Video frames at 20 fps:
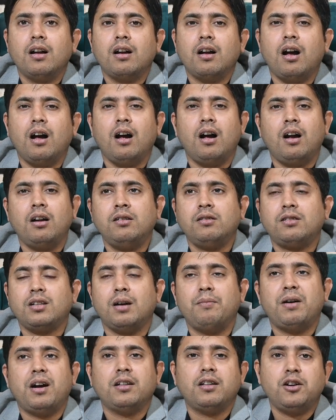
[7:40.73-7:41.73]
And
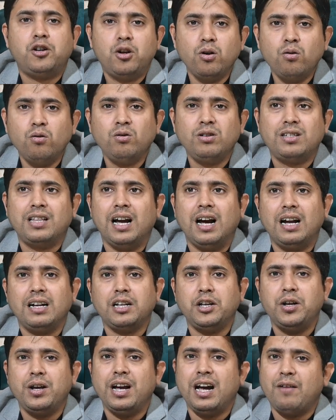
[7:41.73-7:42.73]
some other do's,
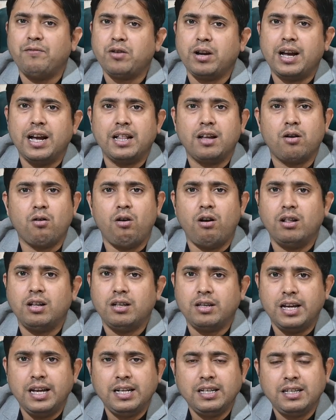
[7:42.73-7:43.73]
that you have to gather all the
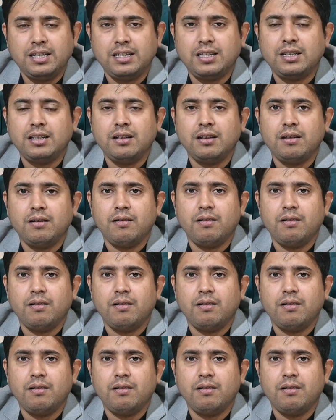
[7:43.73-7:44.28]
things